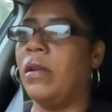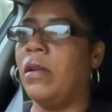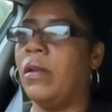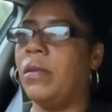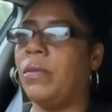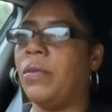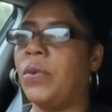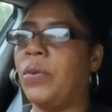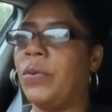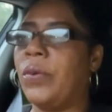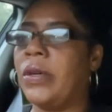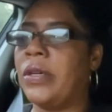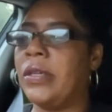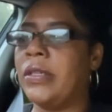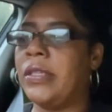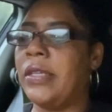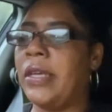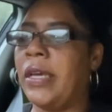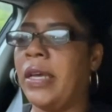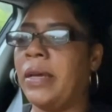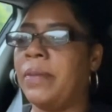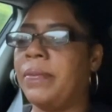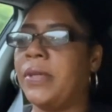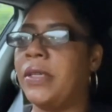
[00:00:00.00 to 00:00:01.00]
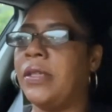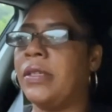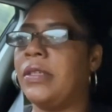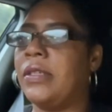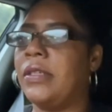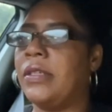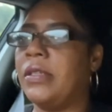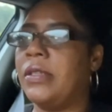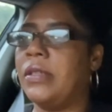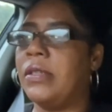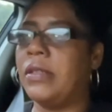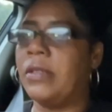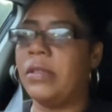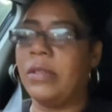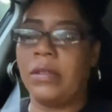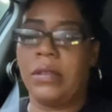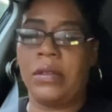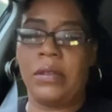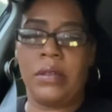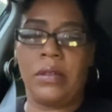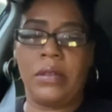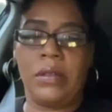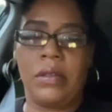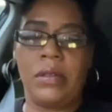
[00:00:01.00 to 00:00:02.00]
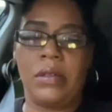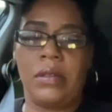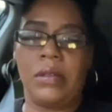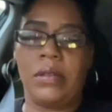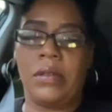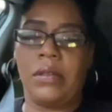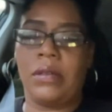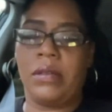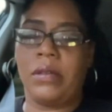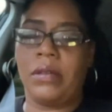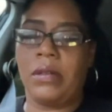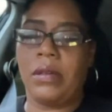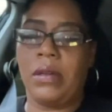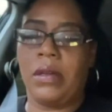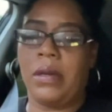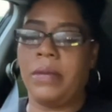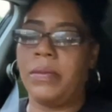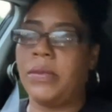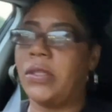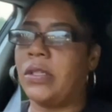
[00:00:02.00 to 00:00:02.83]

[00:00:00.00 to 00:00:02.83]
Well, where's he at, bitch? I'm